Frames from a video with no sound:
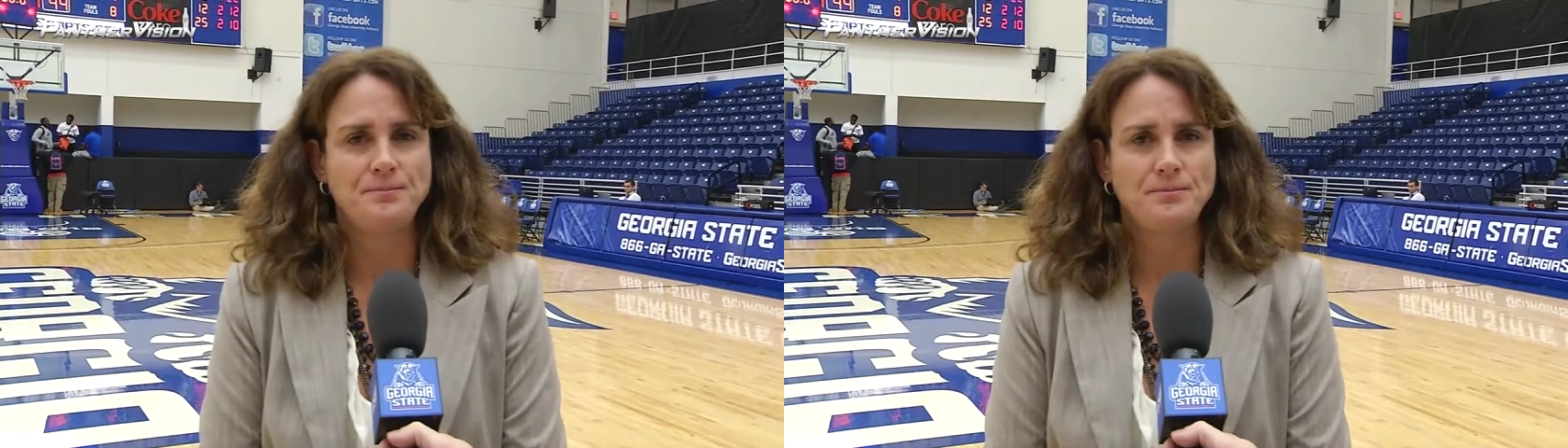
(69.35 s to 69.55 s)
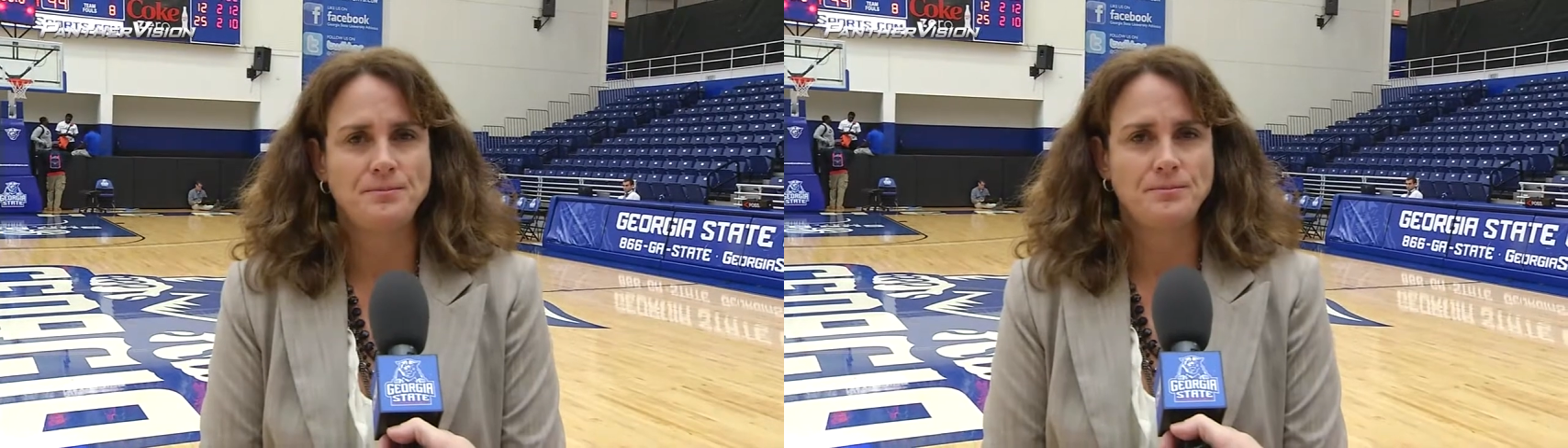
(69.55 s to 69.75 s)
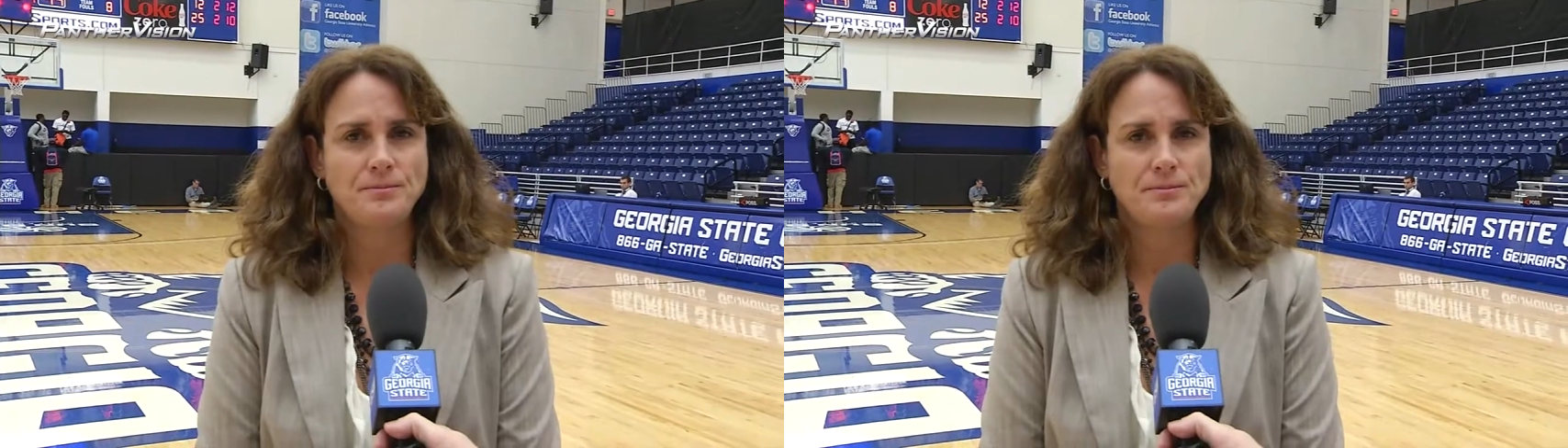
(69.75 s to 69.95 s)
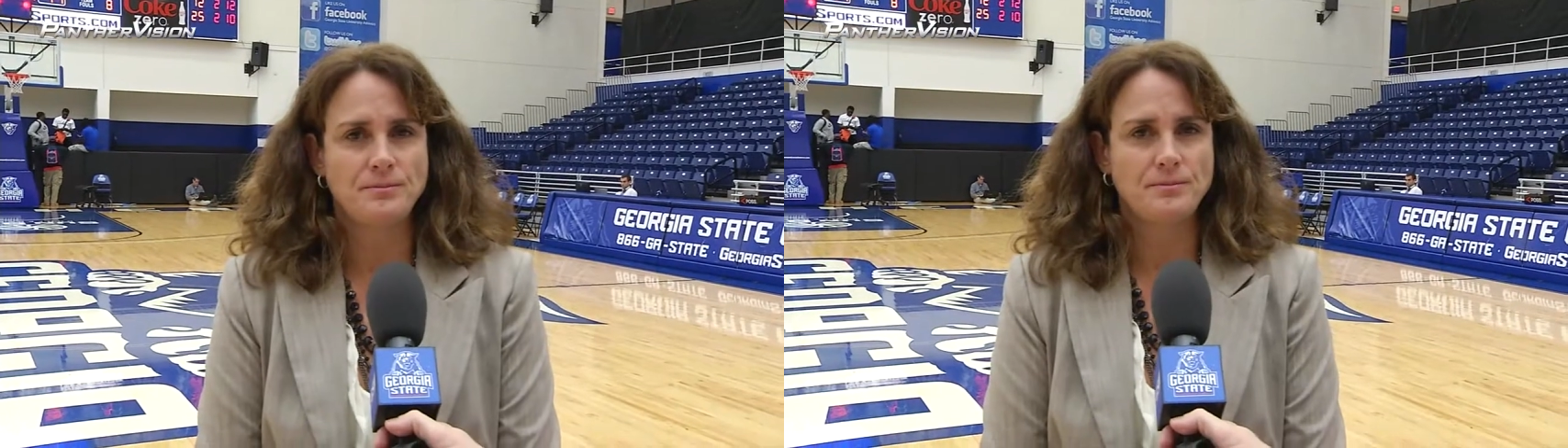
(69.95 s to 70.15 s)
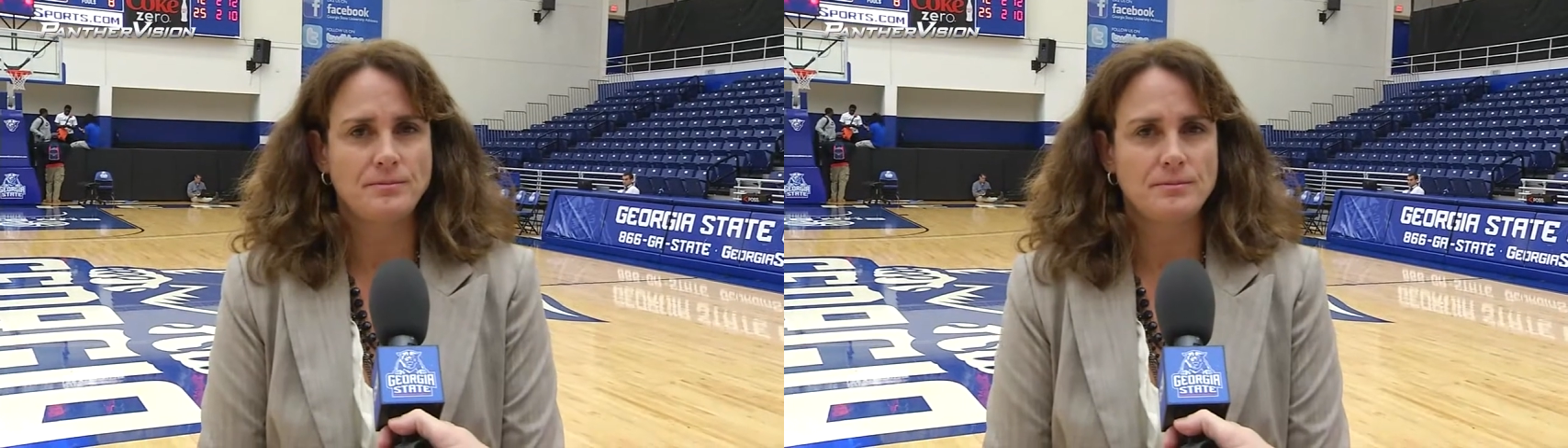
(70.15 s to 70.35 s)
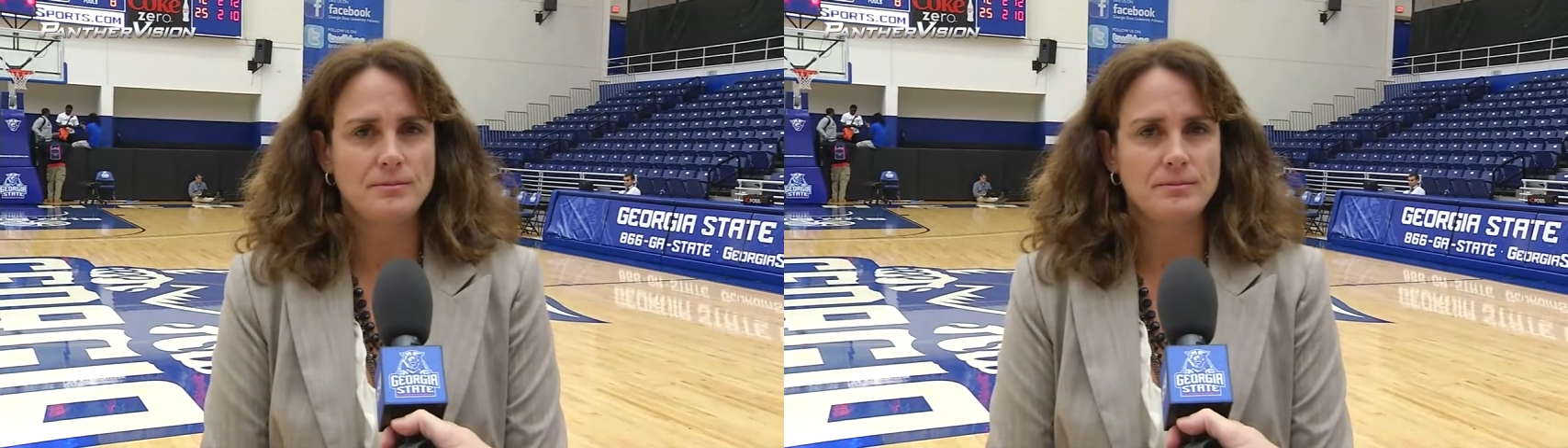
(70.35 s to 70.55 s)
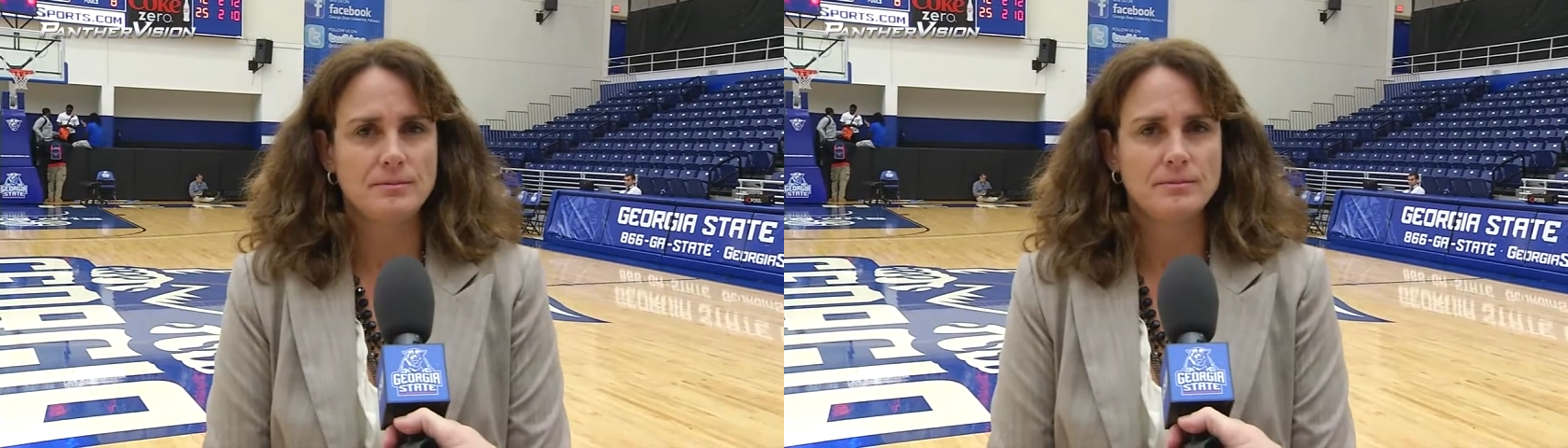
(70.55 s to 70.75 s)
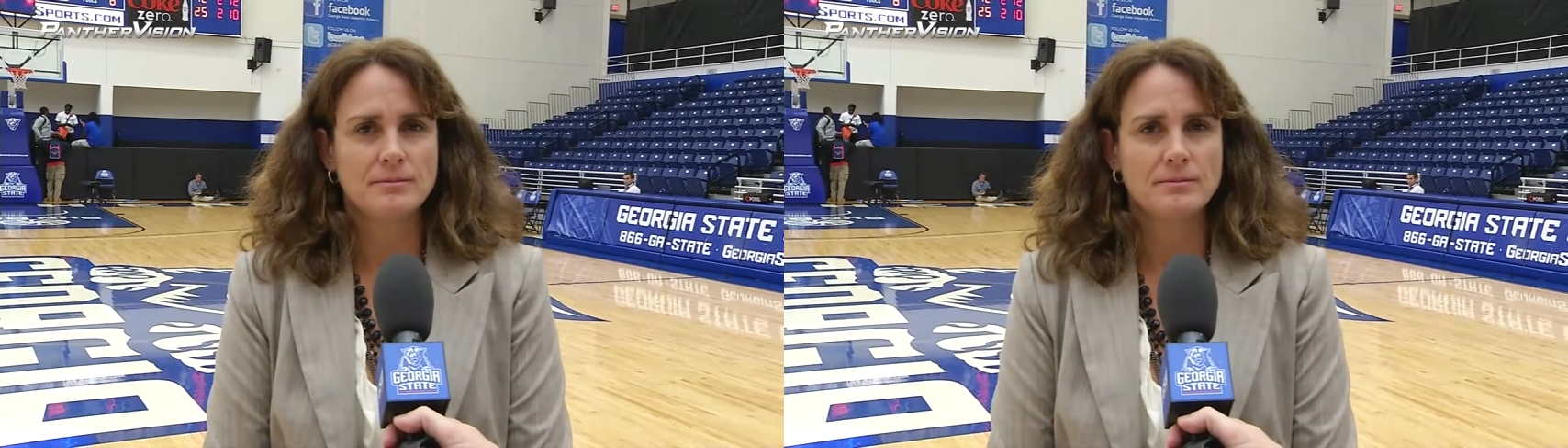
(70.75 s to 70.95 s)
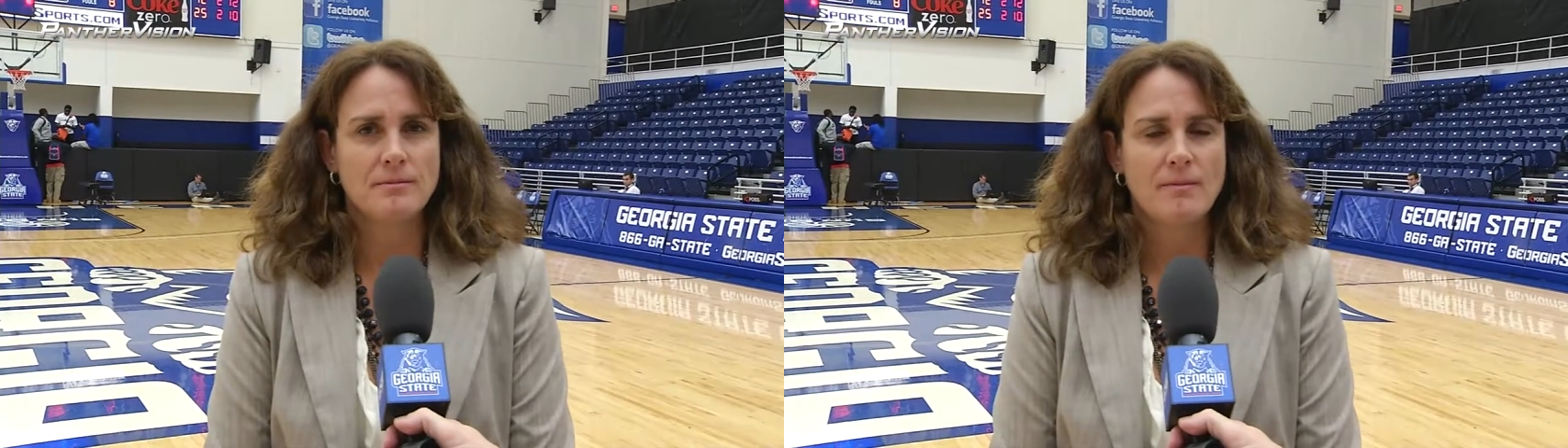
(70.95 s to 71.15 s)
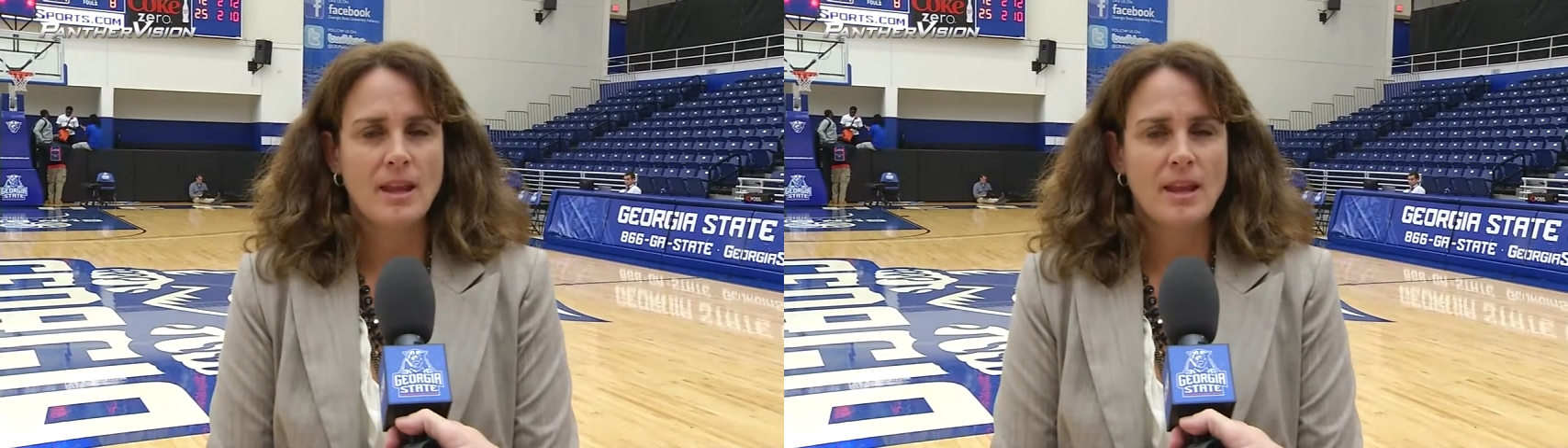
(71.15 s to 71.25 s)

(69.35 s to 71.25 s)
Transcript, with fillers: Two senior all-conference players.